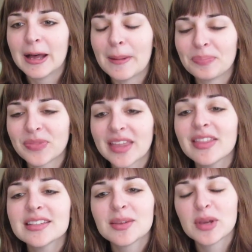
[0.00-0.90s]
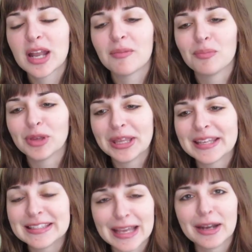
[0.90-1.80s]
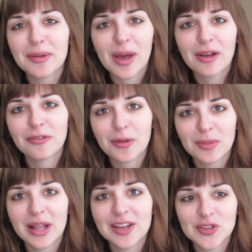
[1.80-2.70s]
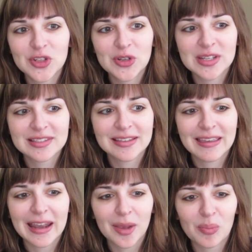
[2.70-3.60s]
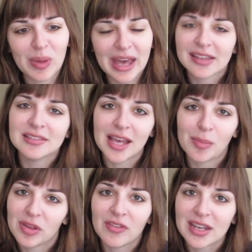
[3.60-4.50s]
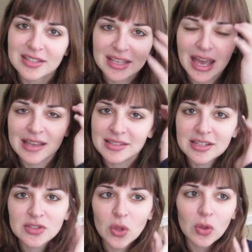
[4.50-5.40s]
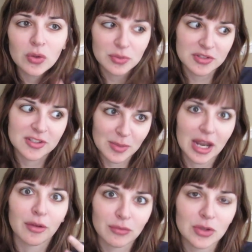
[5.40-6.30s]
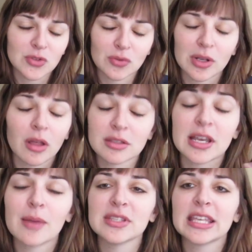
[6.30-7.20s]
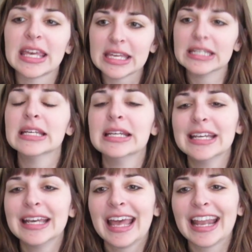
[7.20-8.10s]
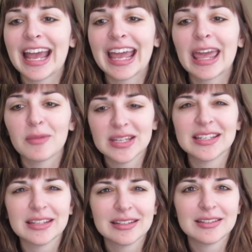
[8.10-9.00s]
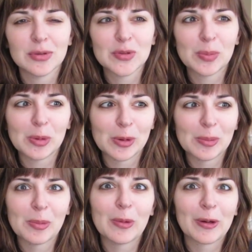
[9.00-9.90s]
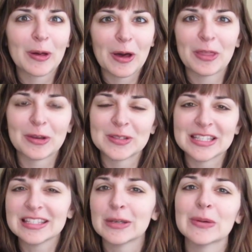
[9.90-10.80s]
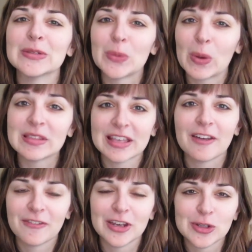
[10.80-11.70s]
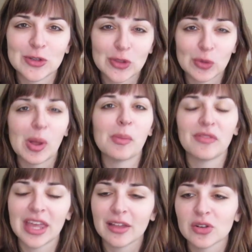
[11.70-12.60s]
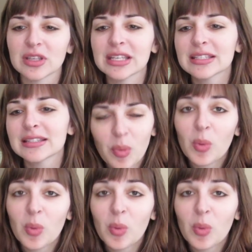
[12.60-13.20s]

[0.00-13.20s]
Um, and that's something I'm really excited about from last year is getting back into epic fantasy as an adult, which is something I used to read all the time as a kid. And I can't wait to, to explore more authors and series once I finish The Realm of the Elderlings.